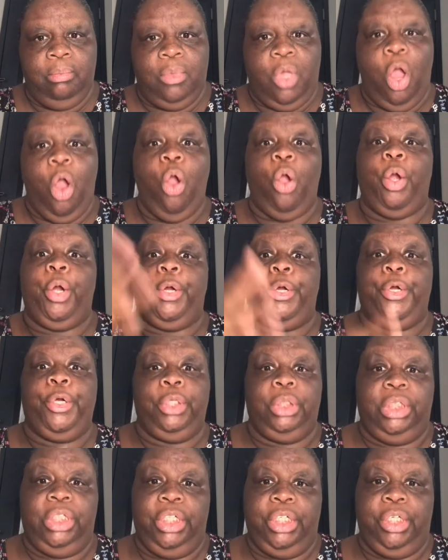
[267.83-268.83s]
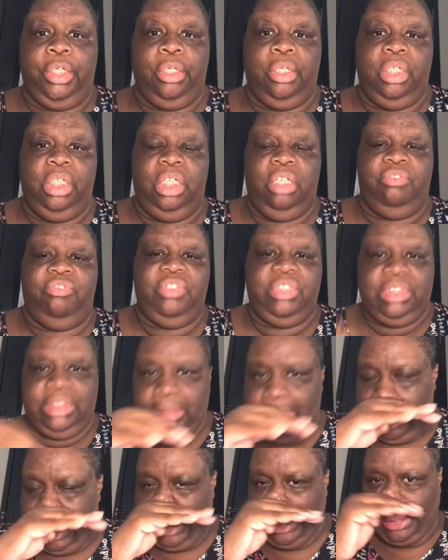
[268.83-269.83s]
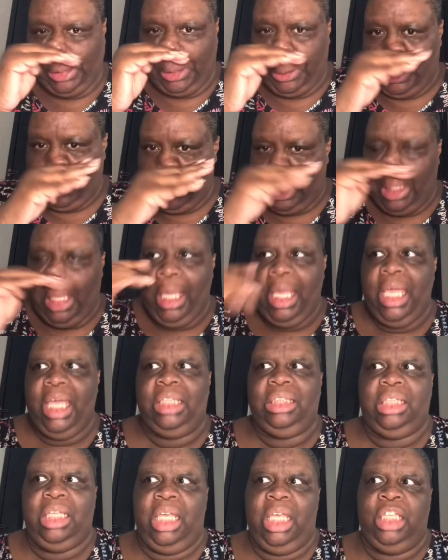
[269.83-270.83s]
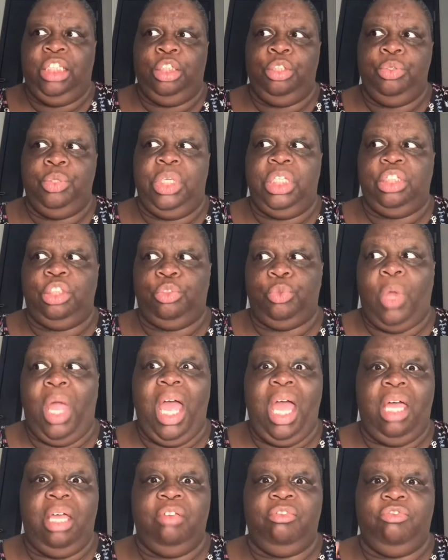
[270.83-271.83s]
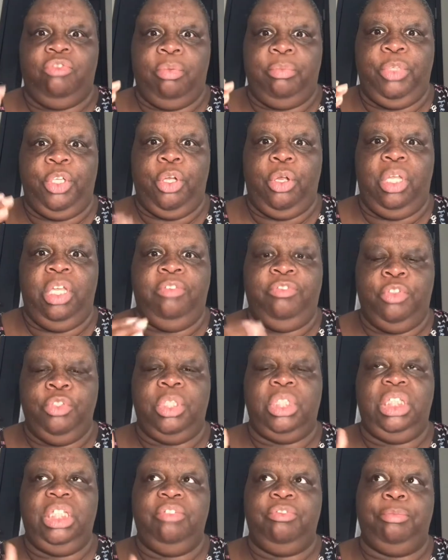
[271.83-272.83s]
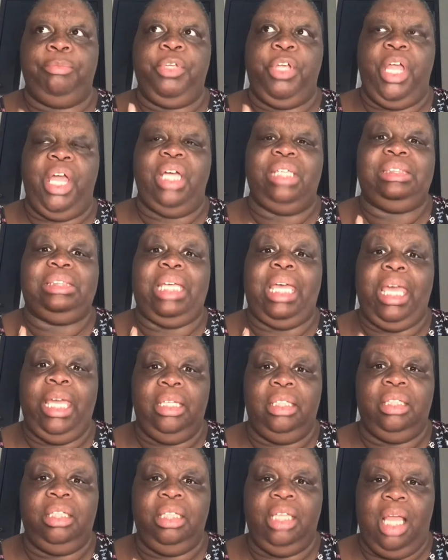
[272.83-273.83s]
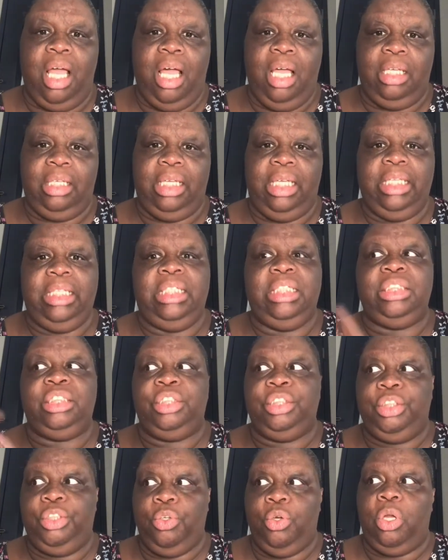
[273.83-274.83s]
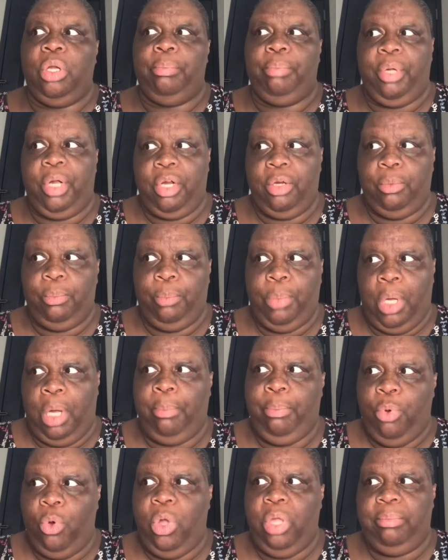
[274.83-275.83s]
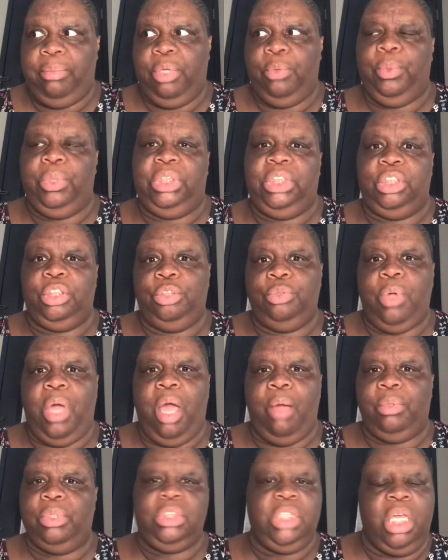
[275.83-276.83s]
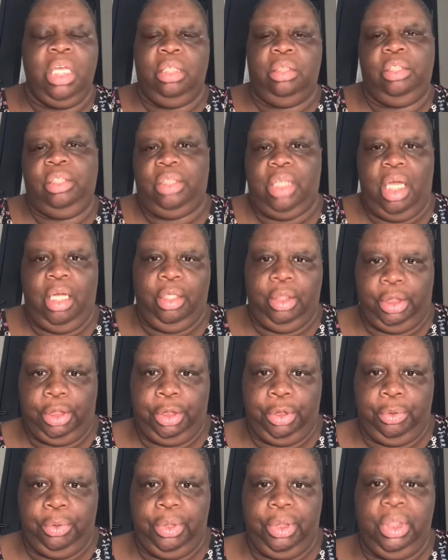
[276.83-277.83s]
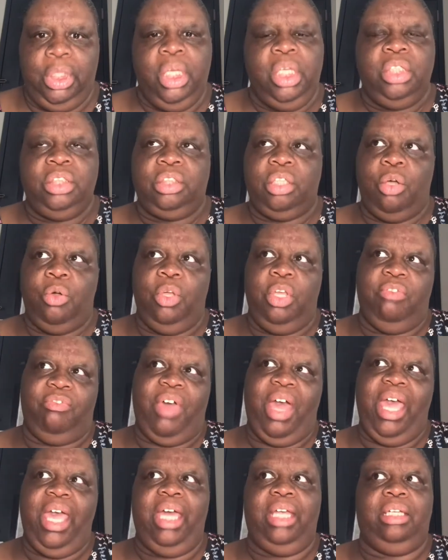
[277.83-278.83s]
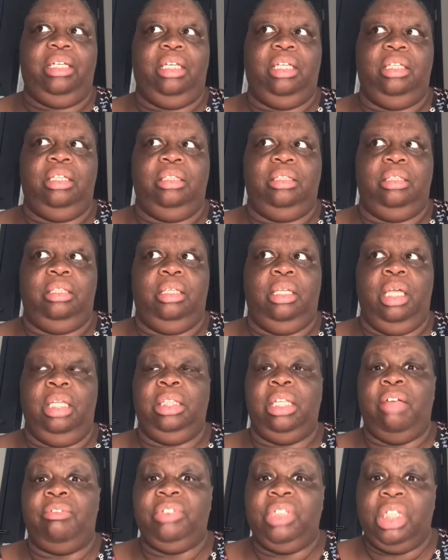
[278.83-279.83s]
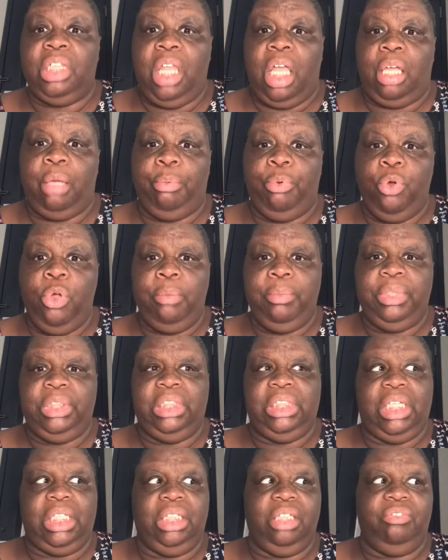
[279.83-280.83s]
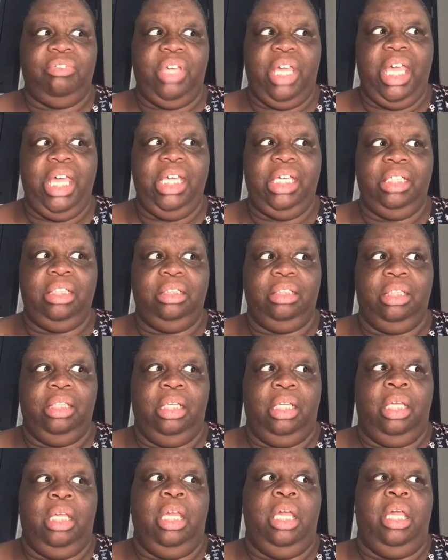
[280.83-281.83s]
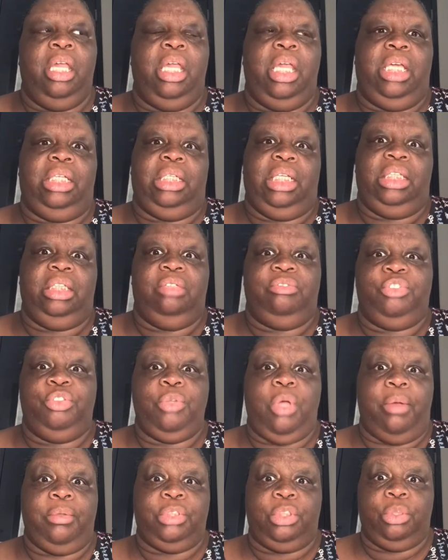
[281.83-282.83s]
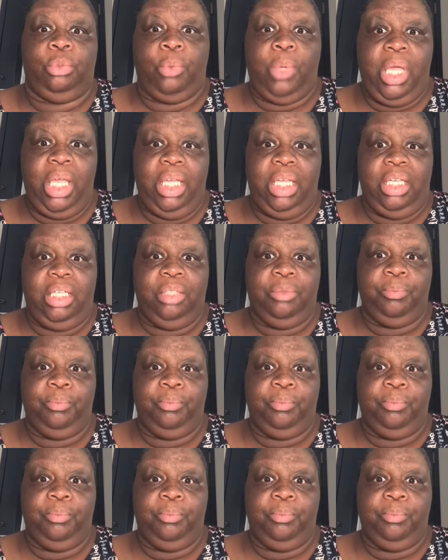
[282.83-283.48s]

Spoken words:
or earlier. If it's later and you can drive from your, if you can leave from your house at 8 o'clock and get to your appointment within 2 hours, they're not gonna do it. So if I had a 11 o'clock appointment and I left at 8 and I live 2 hours away,